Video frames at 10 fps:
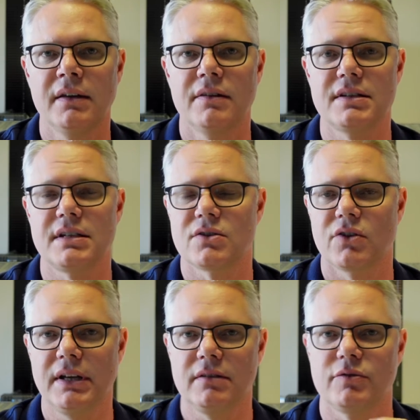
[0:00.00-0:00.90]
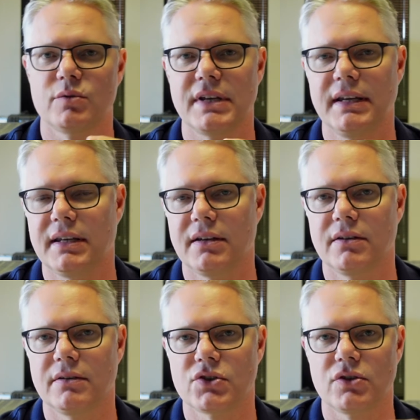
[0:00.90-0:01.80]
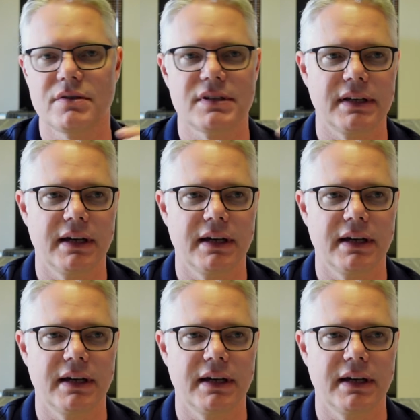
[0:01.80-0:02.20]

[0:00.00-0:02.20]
This is great for taking shots